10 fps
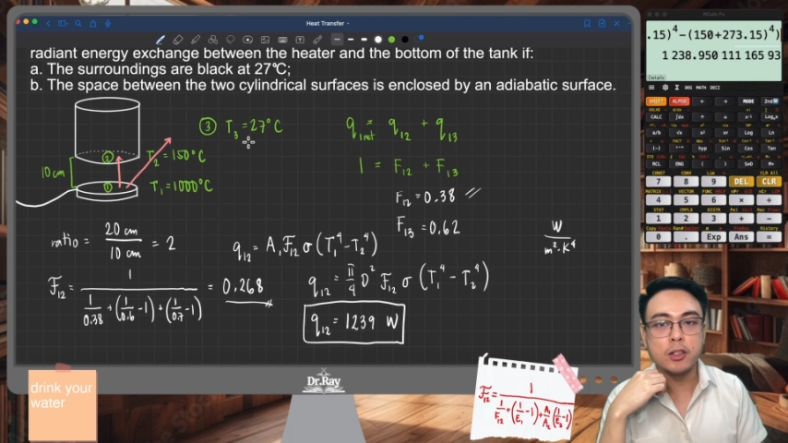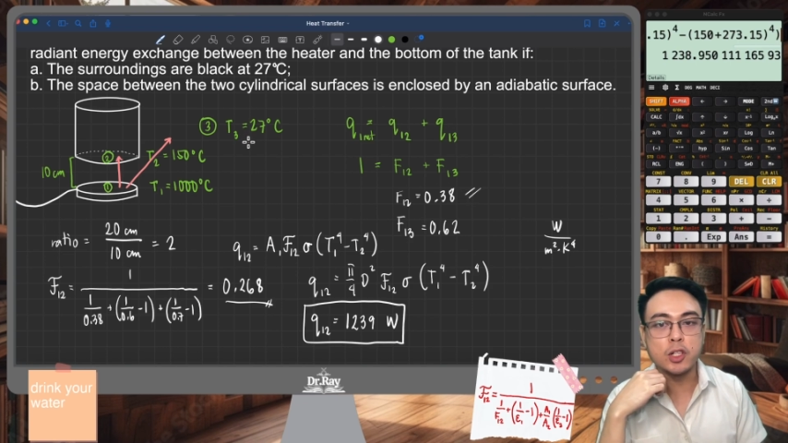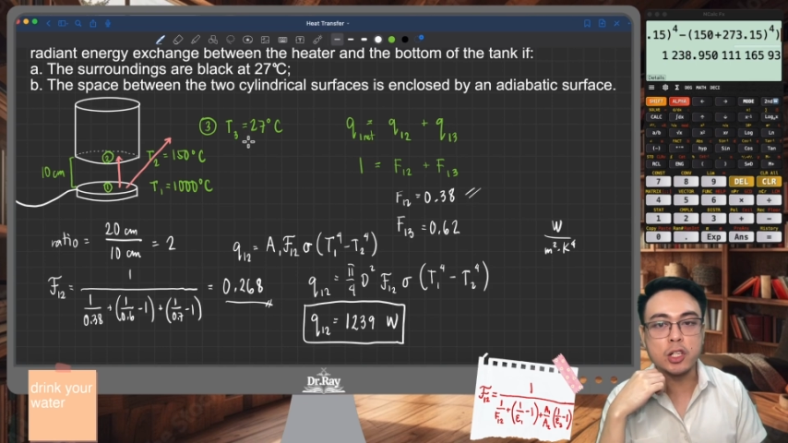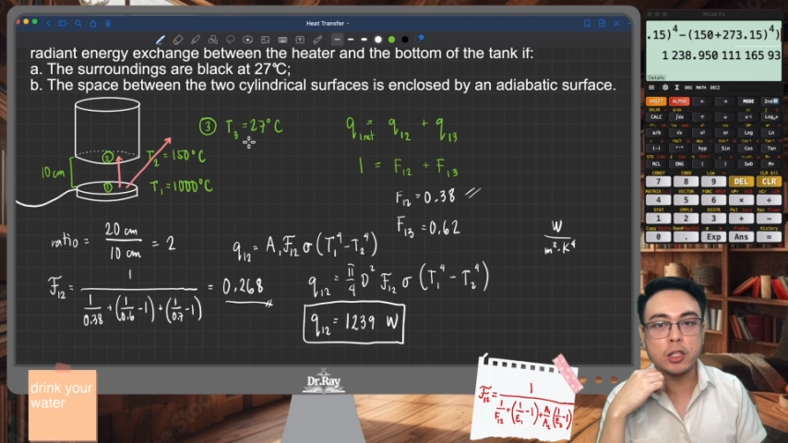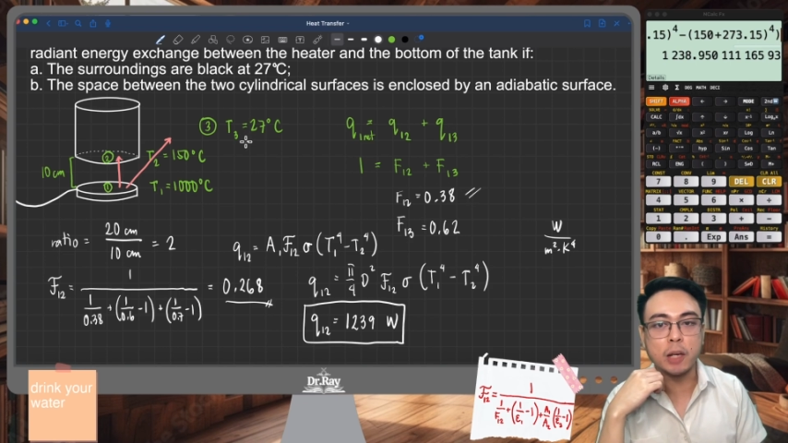
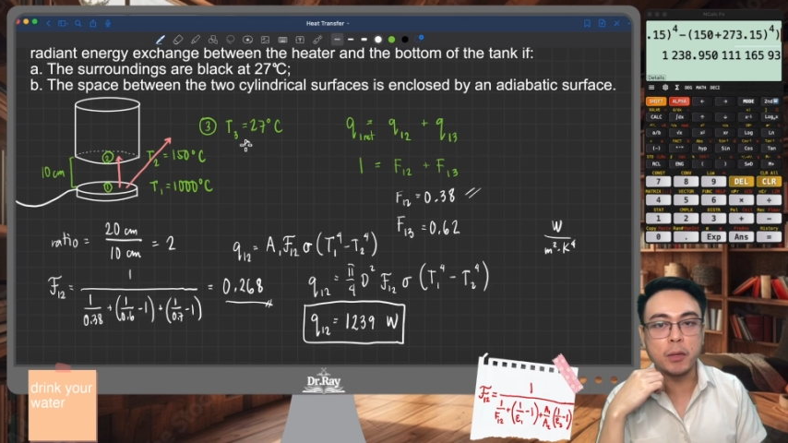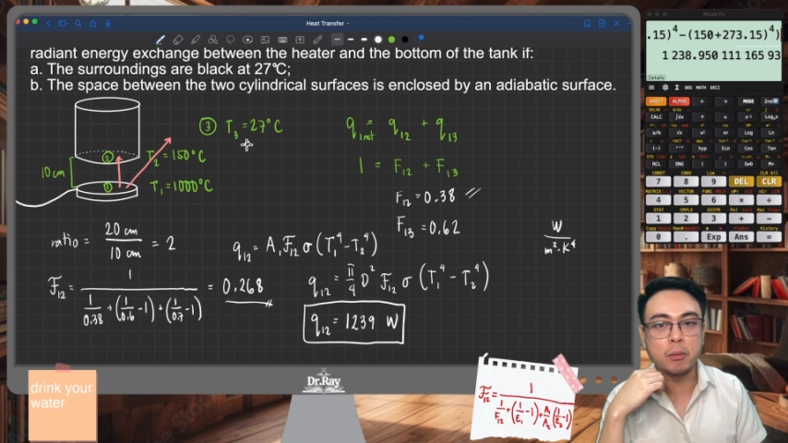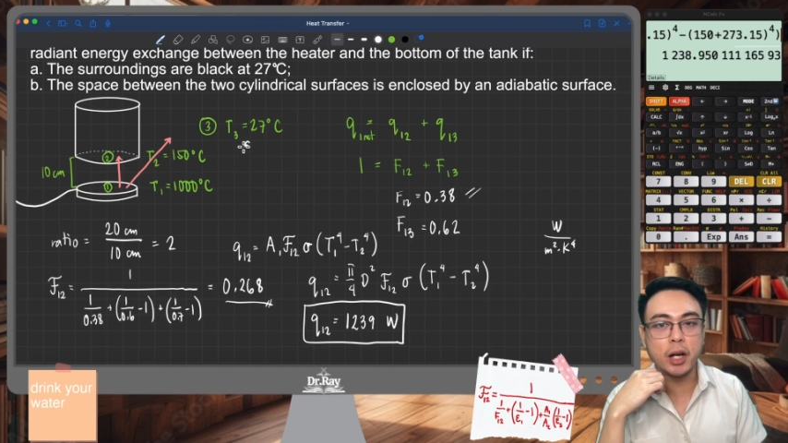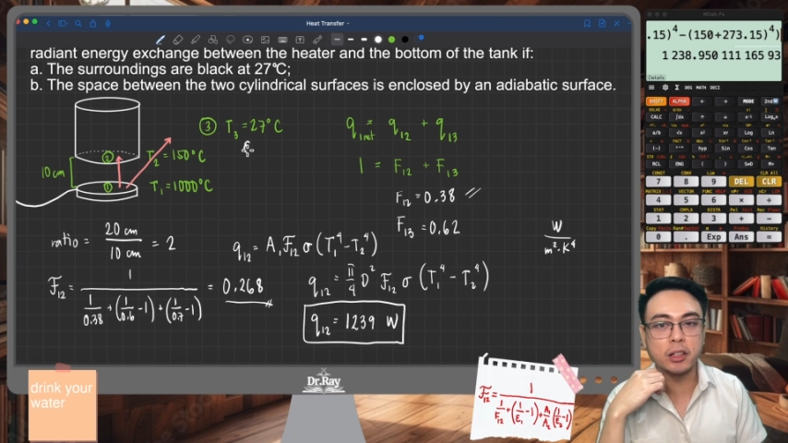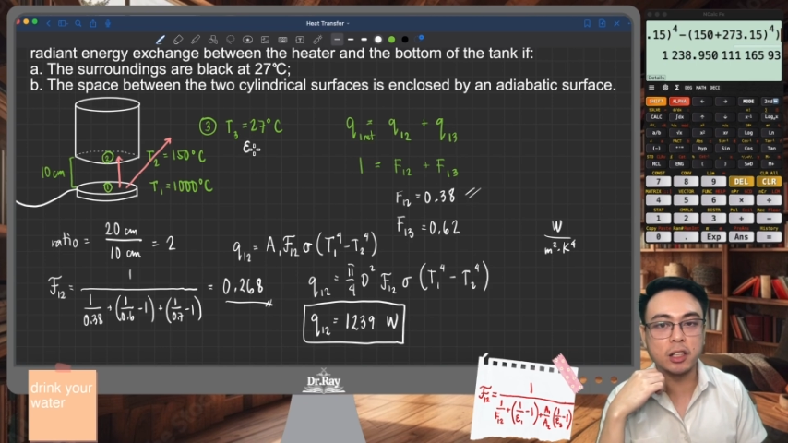Just keep in
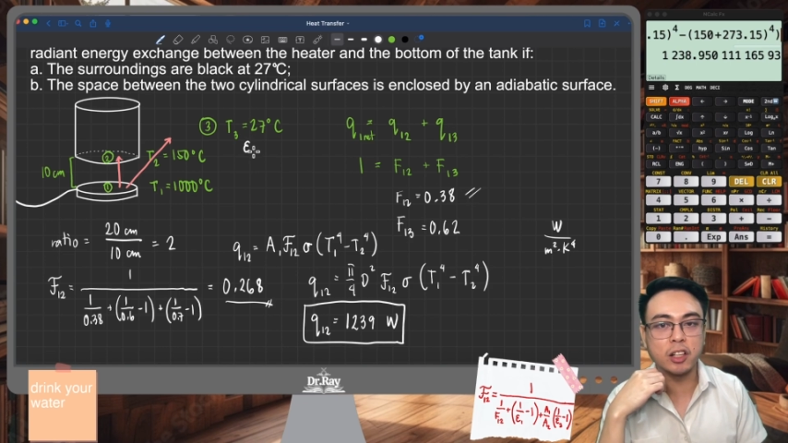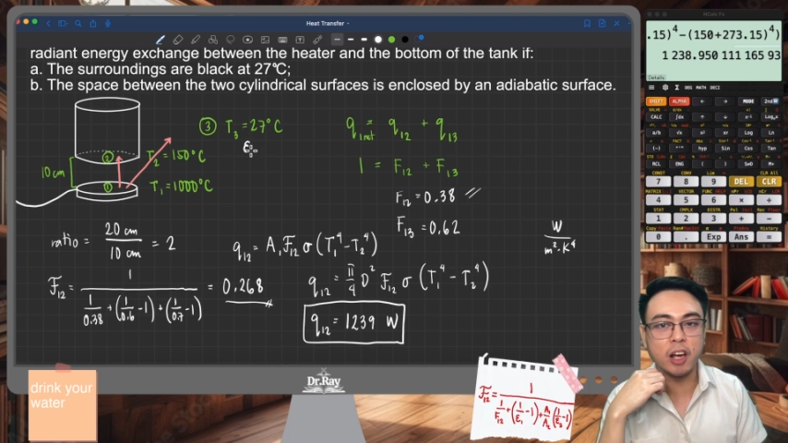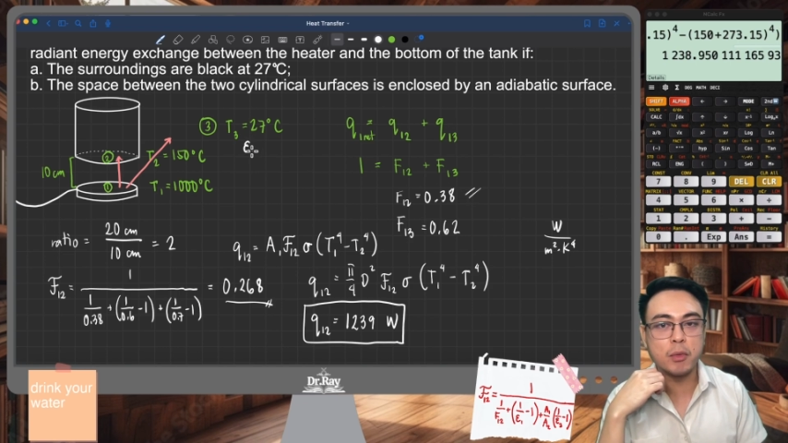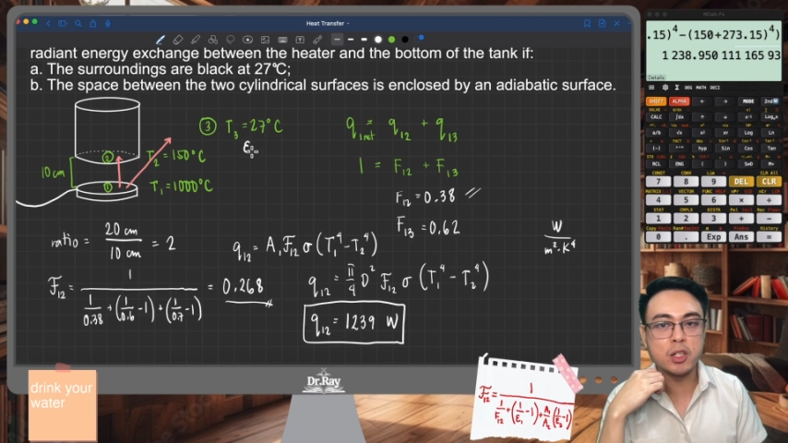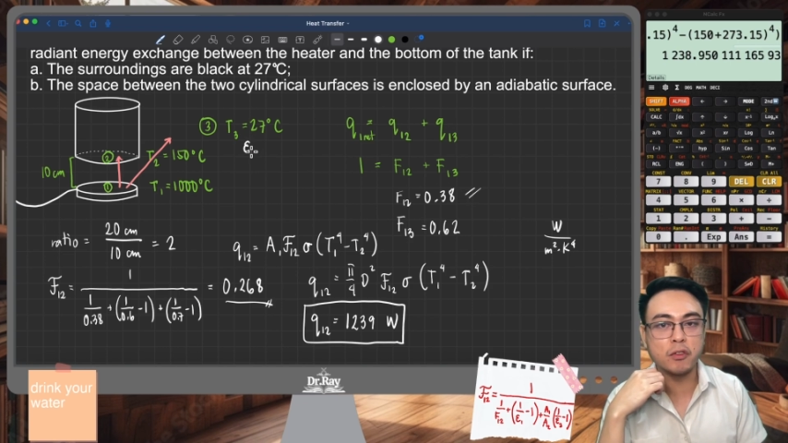mind that the
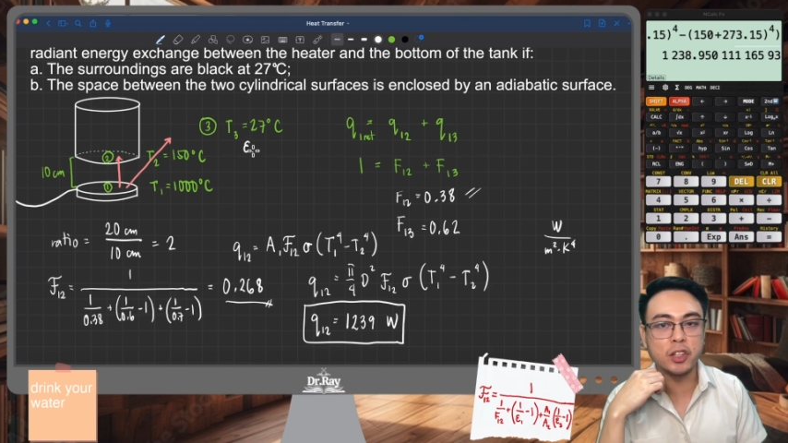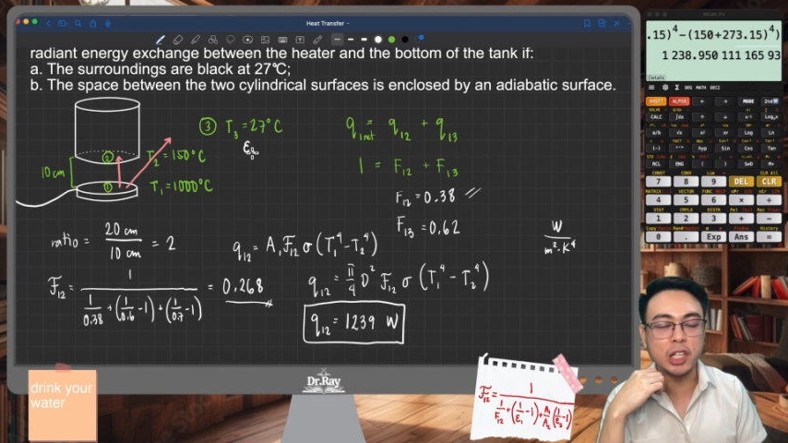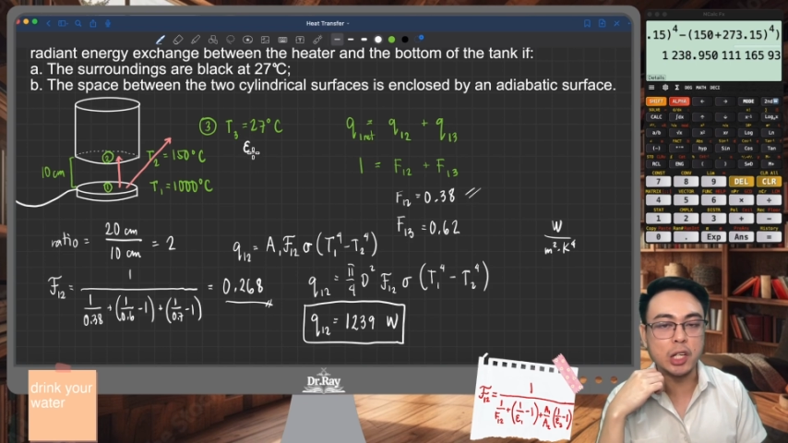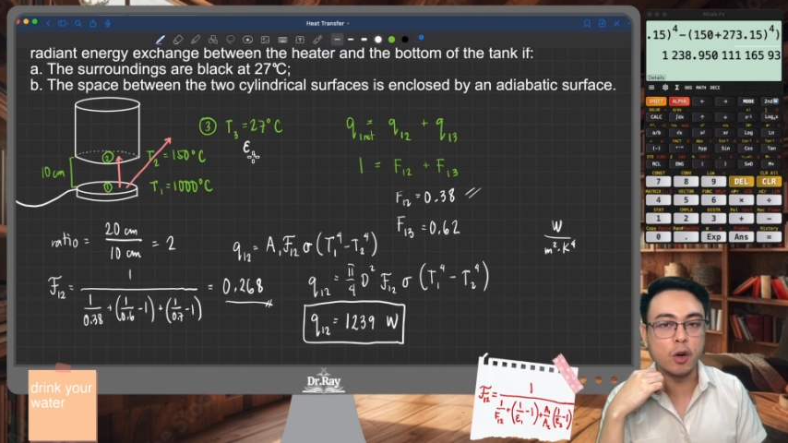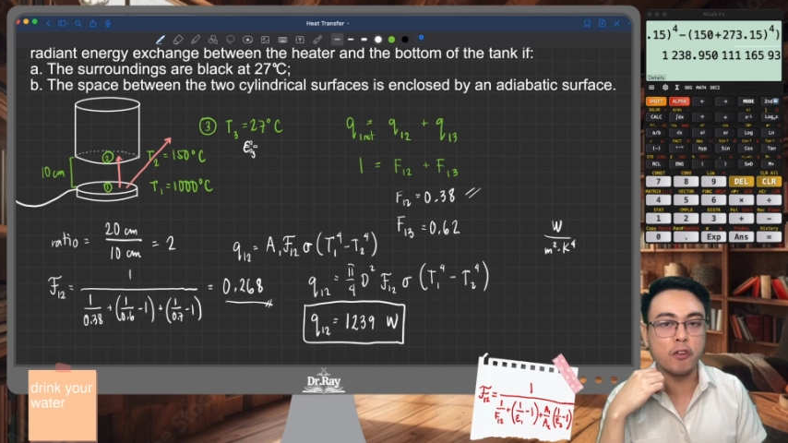
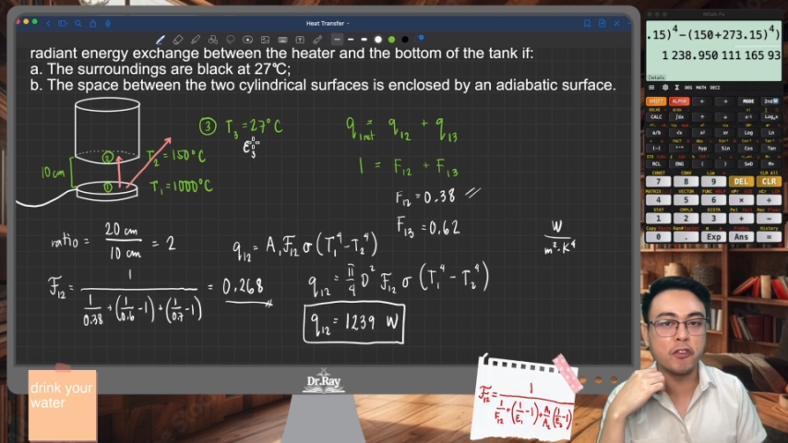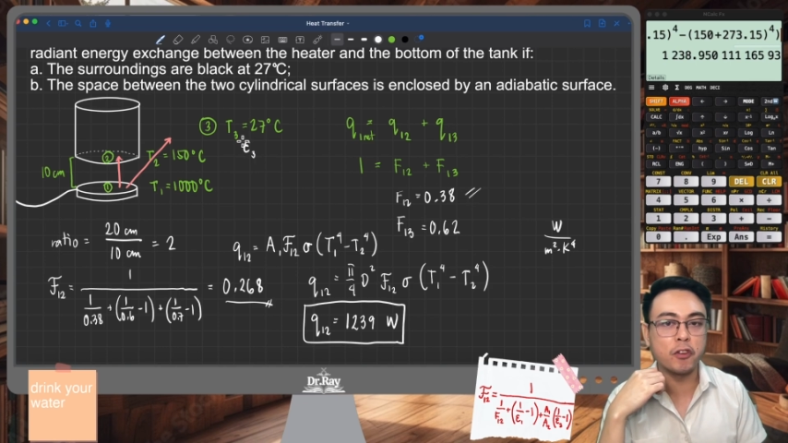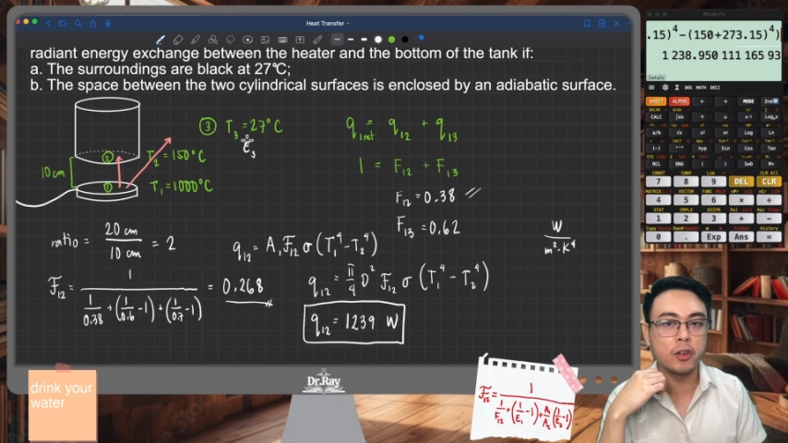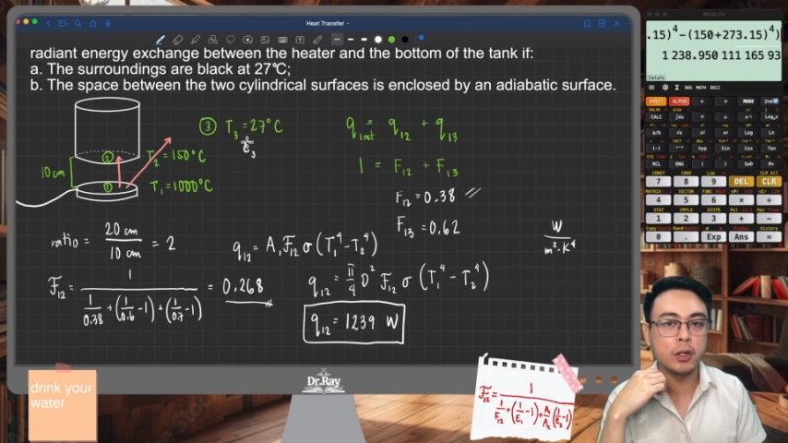emissivity of